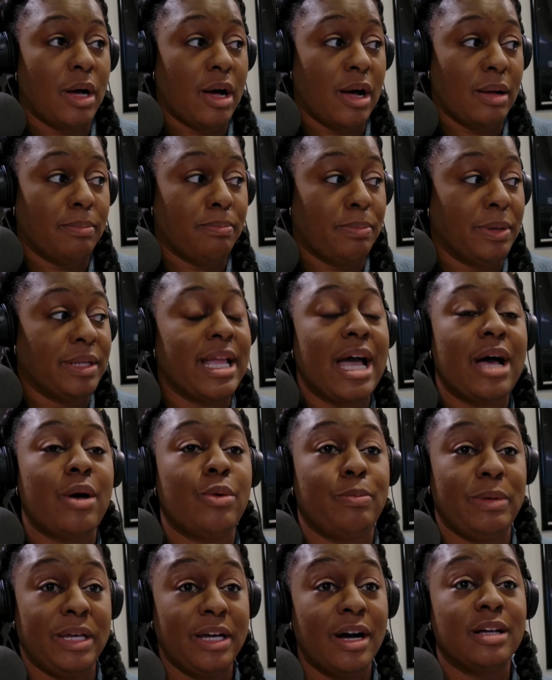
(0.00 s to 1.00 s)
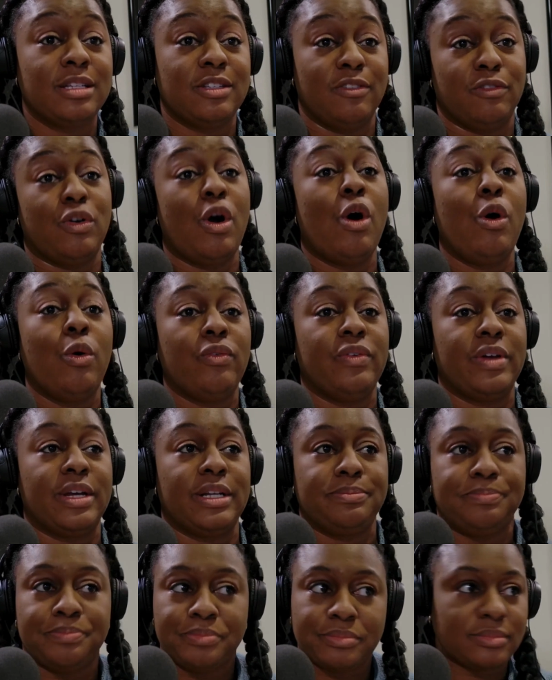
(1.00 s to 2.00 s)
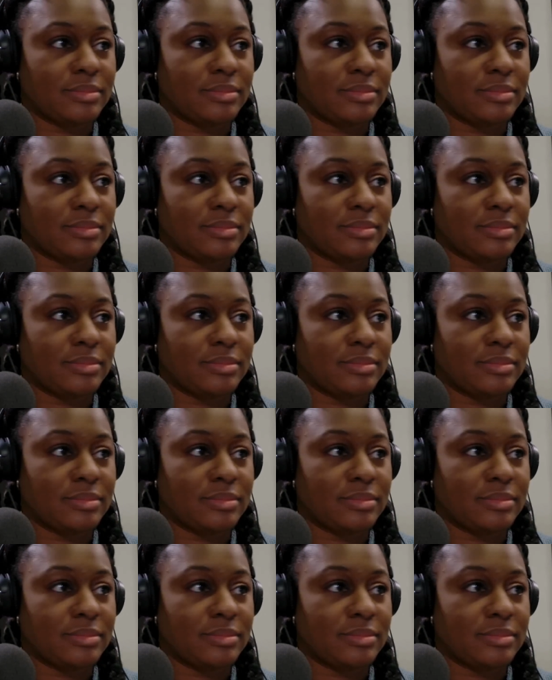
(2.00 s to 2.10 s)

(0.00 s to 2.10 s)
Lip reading: But now because of COVID,